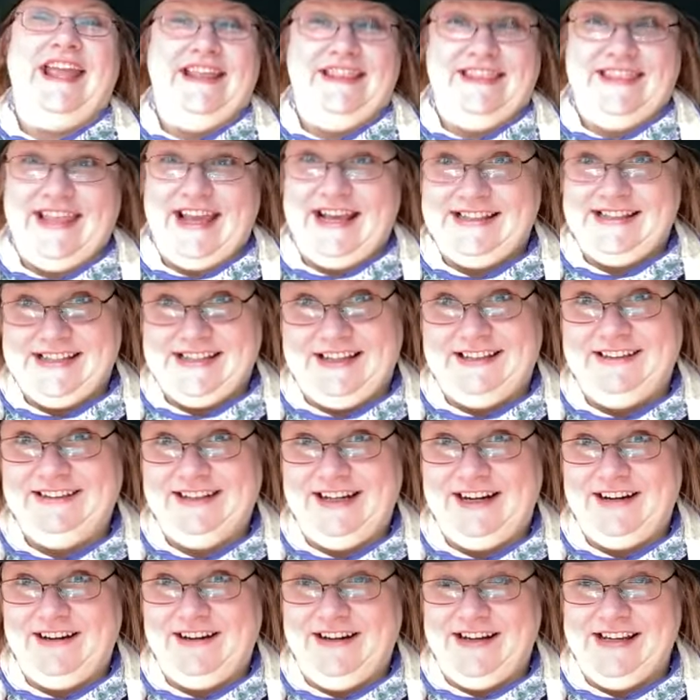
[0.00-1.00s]
That's
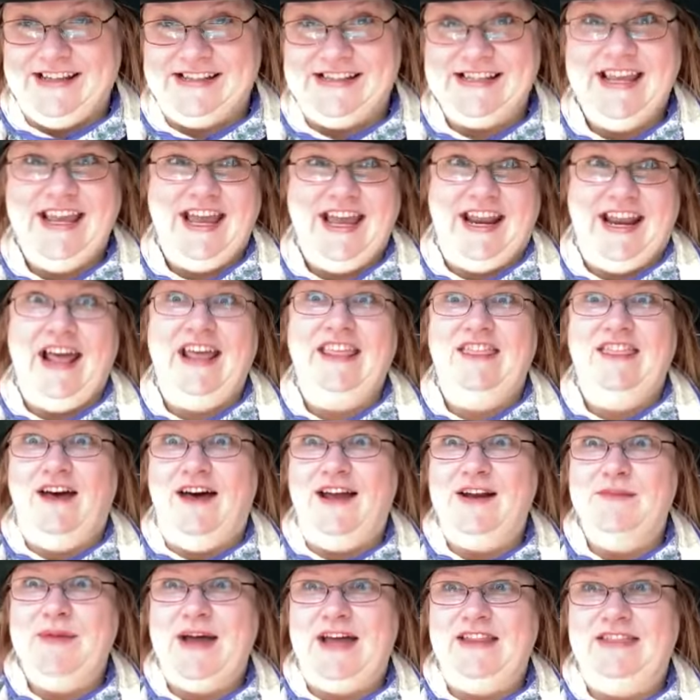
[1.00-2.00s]
hilarious. And I
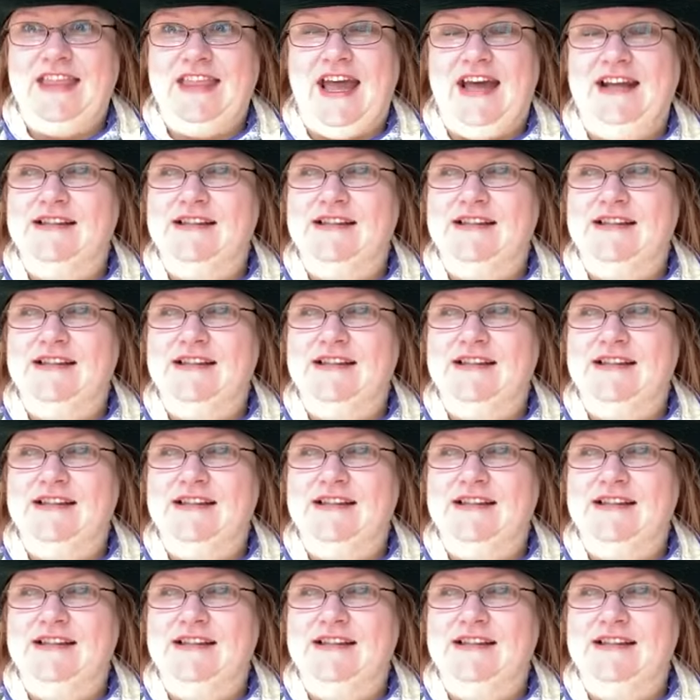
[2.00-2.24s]
thought about that.